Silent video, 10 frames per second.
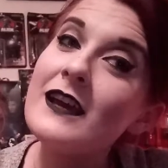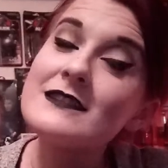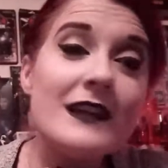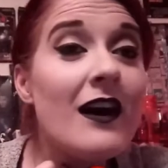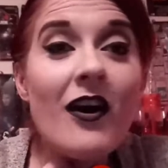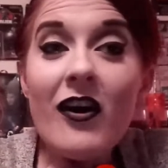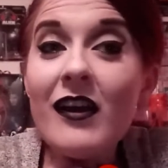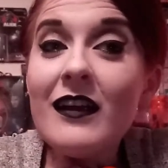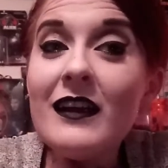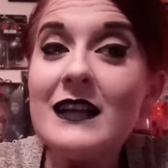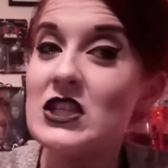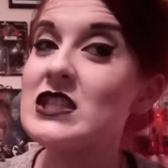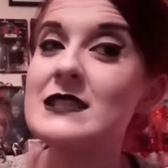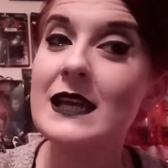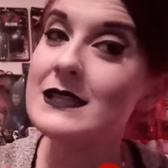It's not hard. It
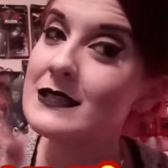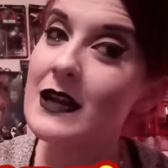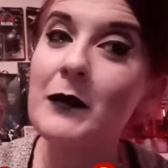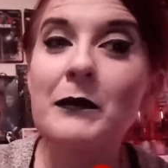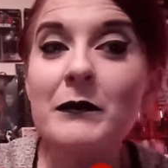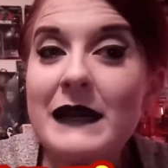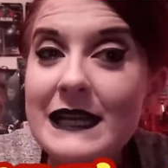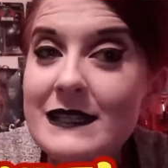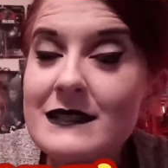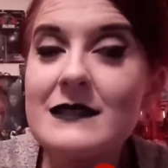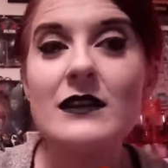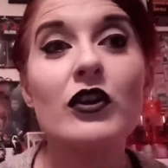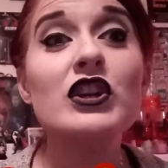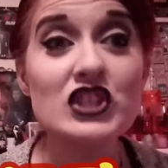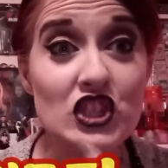just takes a couple minutes
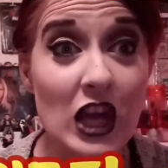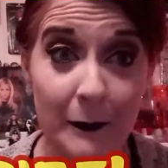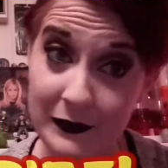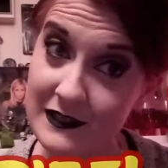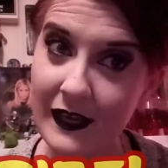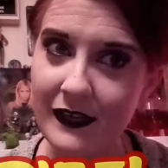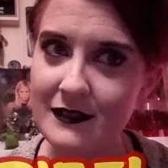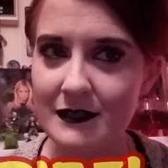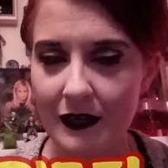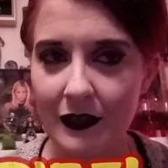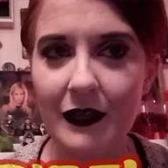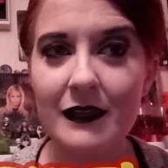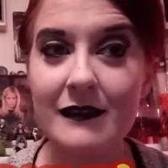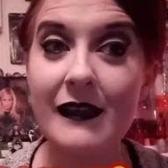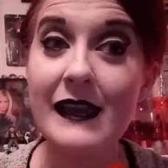or a couple seconds to
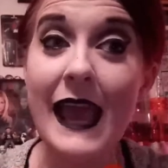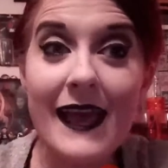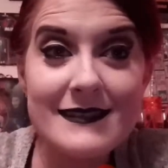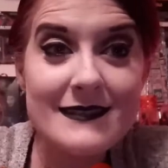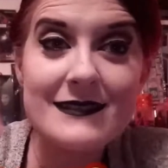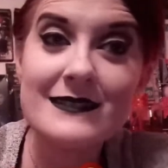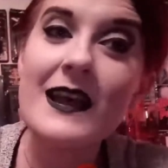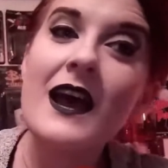click and say yes.